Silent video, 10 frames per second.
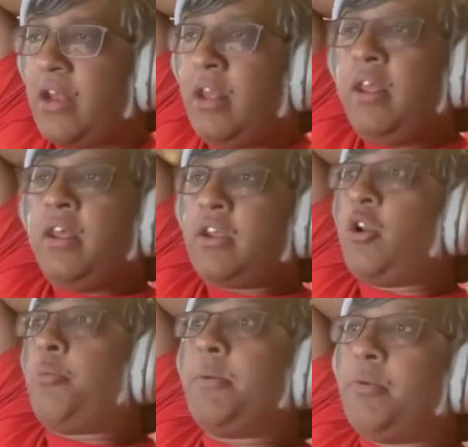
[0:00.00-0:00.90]
And, you
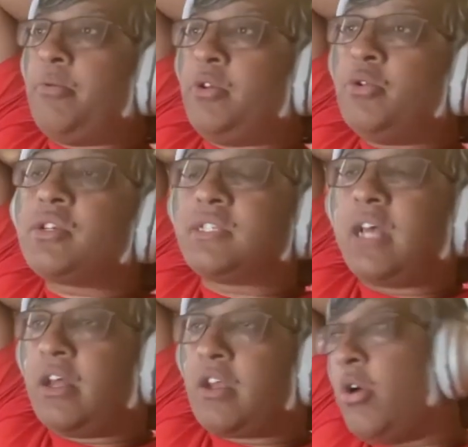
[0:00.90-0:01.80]
know, people used to
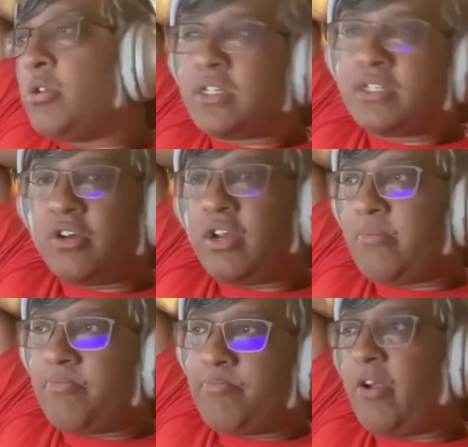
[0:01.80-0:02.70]
say like, oh, it's because they're
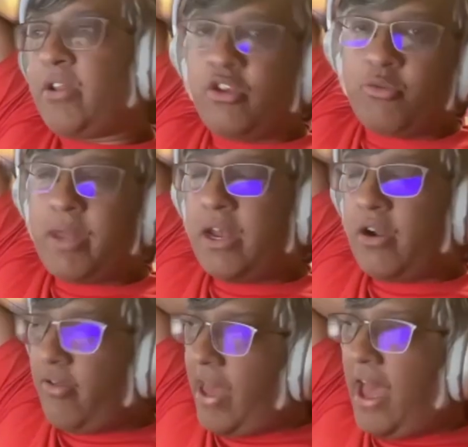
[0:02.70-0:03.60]
like barely human
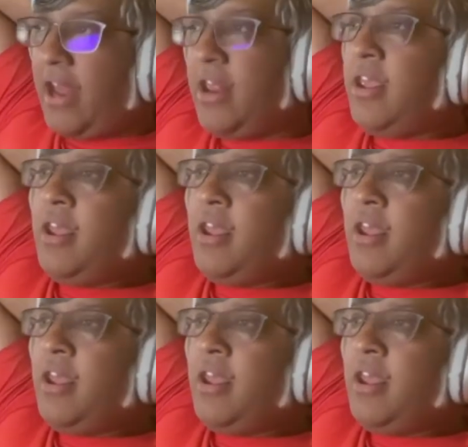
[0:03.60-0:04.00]
and all that.